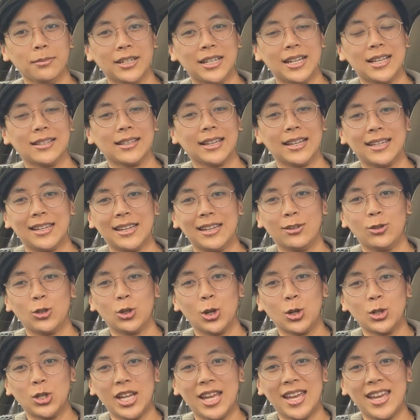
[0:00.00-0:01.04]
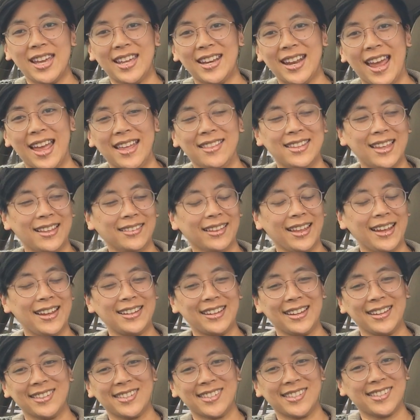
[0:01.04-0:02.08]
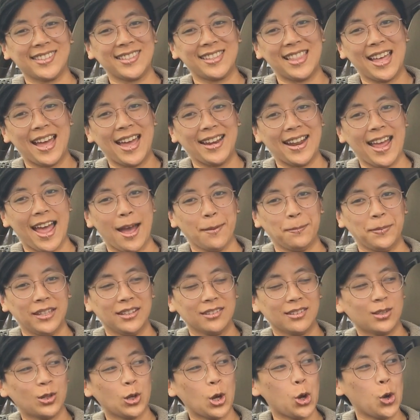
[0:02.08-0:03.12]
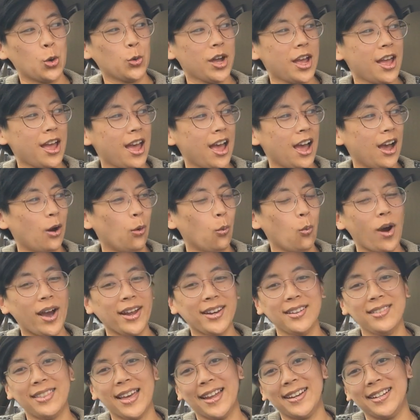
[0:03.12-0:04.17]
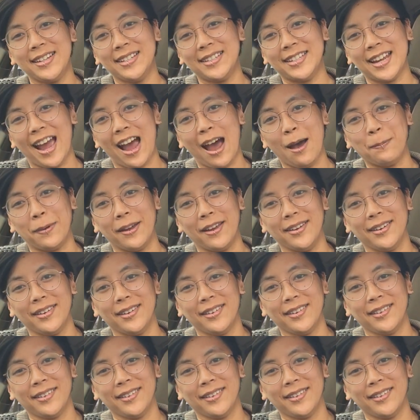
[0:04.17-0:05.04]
And he's like, he sure did. And then like, that happens. So why did that need to happen?